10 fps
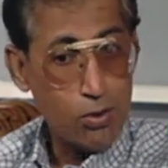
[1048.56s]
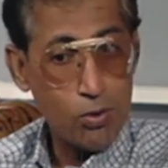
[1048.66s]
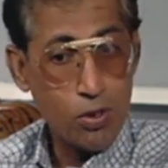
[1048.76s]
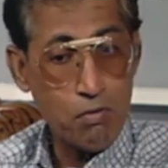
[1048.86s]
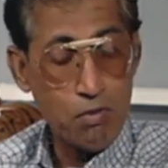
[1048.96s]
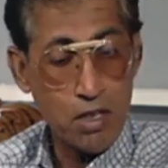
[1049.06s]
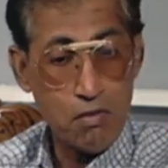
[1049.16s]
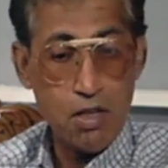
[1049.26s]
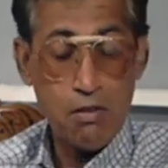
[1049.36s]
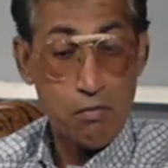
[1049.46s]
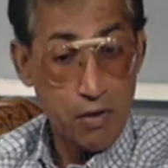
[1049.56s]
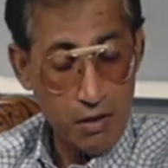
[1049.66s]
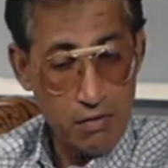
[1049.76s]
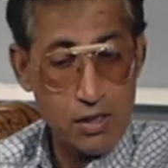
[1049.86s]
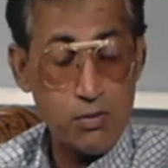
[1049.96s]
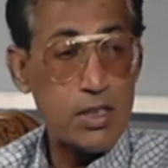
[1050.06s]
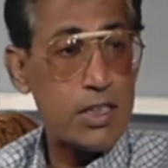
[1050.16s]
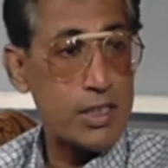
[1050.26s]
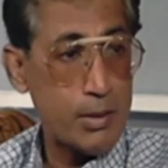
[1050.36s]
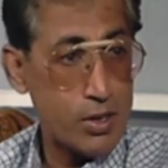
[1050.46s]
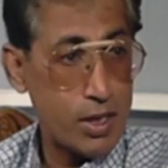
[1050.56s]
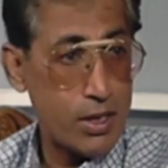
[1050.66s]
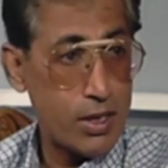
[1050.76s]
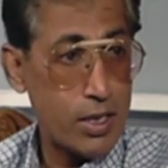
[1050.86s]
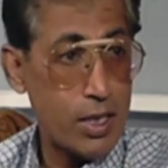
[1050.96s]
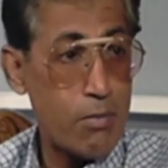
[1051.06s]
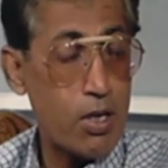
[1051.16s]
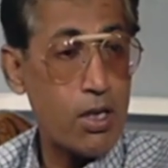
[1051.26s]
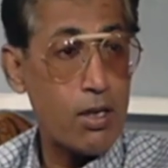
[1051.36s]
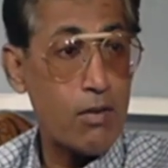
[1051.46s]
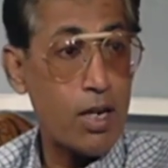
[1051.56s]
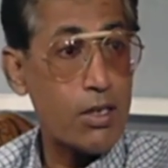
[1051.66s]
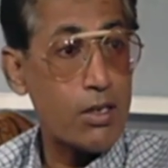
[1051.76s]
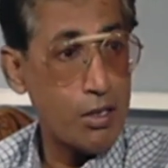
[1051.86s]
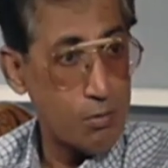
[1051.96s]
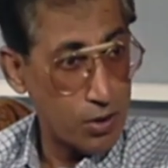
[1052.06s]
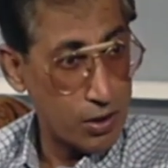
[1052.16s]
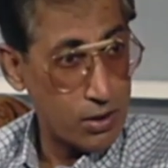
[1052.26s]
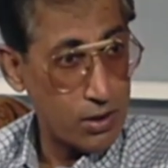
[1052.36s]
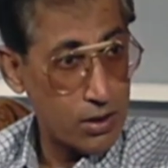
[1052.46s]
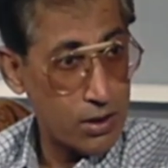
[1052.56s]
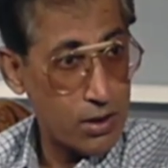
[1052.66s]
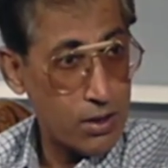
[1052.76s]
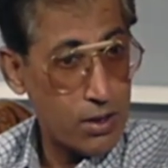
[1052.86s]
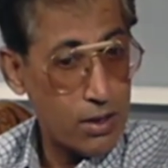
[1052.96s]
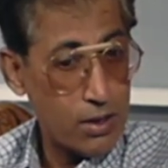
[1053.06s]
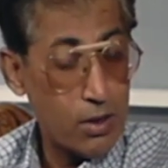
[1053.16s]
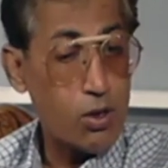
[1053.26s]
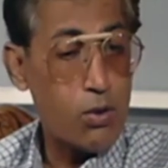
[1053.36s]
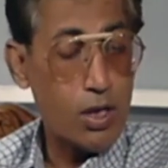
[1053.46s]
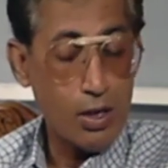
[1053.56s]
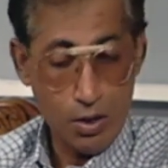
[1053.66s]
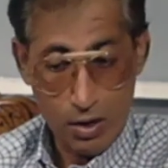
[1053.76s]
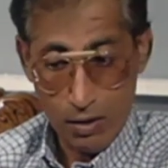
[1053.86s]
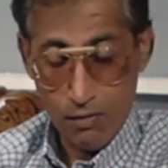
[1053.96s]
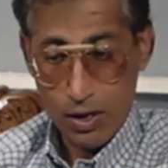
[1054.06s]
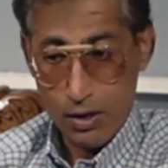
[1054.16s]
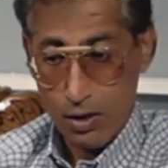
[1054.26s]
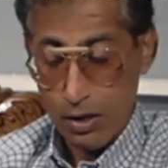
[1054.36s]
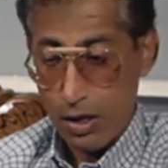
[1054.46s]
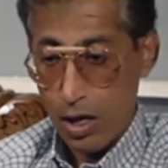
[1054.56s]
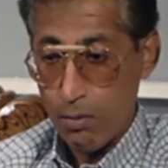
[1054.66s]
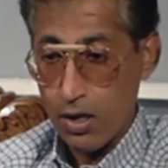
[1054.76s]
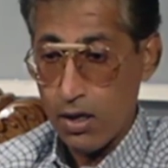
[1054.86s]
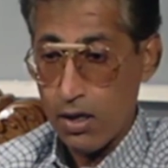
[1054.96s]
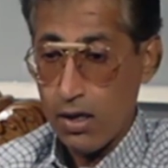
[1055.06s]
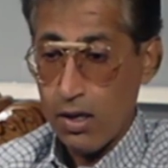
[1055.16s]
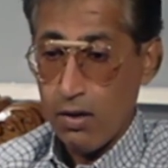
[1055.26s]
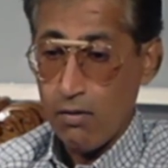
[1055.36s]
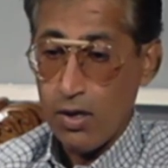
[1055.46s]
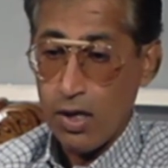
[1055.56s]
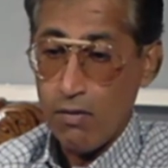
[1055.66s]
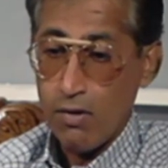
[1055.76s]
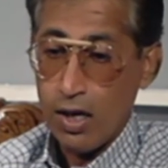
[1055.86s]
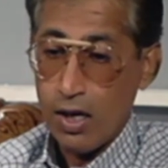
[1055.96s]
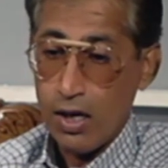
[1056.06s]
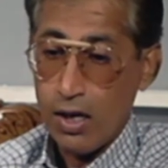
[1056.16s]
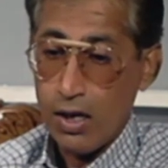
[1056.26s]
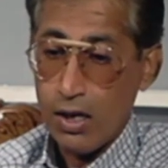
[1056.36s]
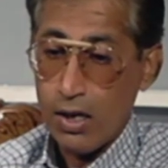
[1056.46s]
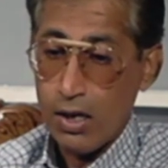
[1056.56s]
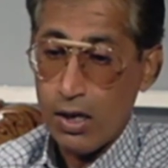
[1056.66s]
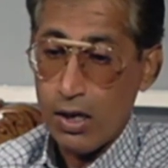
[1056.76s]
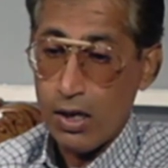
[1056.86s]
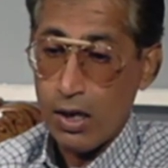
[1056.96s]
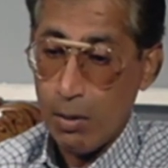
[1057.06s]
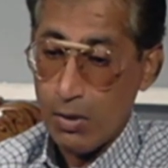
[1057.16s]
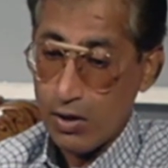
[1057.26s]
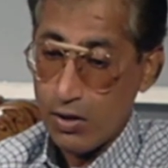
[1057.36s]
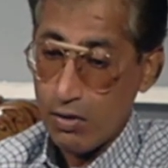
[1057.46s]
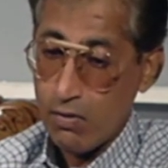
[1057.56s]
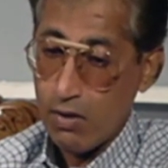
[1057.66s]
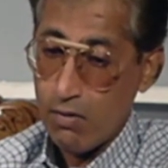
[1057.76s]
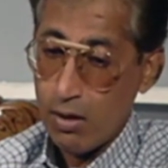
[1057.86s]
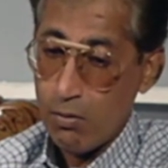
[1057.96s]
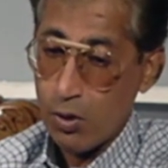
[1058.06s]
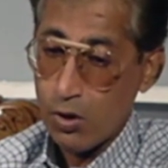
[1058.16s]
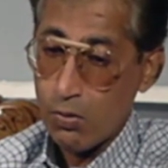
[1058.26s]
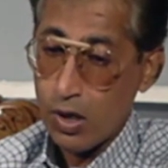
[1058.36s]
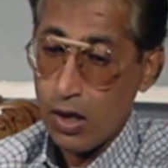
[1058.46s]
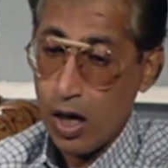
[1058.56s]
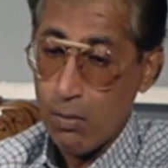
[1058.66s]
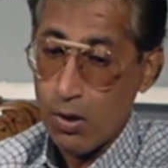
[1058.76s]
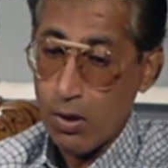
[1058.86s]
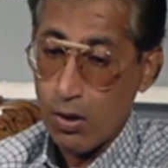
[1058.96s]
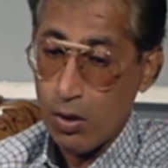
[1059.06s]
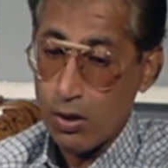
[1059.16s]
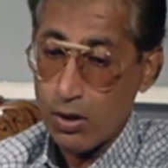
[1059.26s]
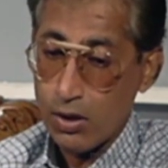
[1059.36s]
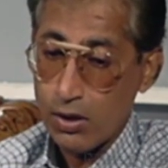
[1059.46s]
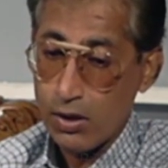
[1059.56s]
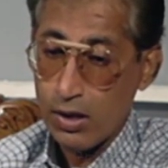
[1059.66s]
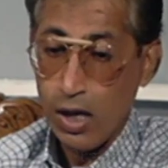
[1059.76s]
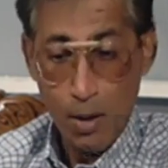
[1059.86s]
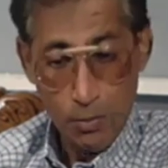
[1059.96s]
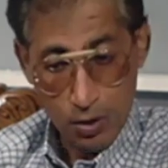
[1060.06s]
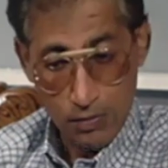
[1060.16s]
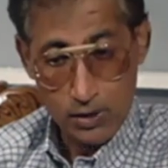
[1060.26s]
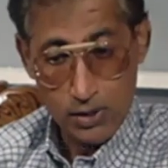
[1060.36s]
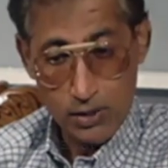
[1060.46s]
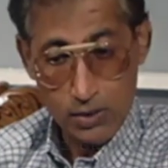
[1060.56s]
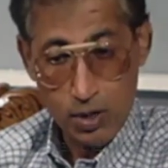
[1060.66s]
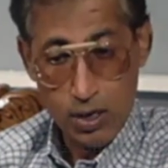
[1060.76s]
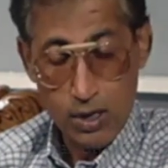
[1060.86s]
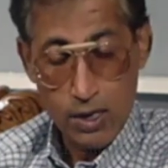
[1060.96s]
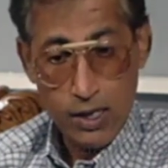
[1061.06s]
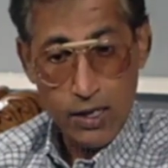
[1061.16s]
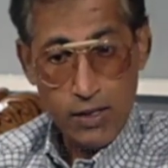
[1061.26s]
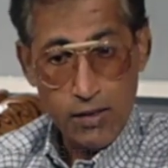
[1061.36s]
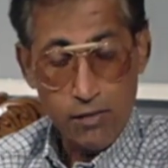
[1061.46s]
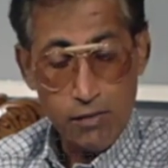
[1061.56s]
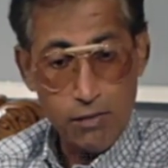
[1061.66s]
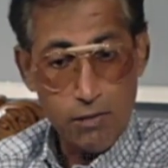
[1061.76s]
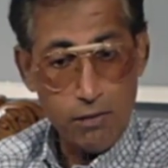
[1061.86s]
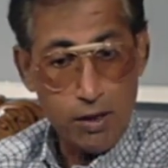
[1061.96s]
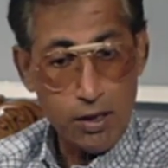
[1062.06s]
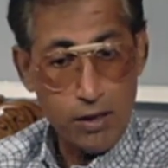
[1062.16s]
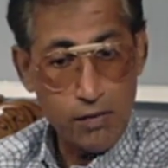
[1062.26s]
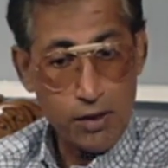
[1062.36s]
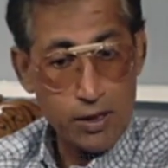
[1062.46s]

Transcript: Those who are very well versed with their subject and write good books. Not only on army, we have done army history, we have done books by army authors, army officers on different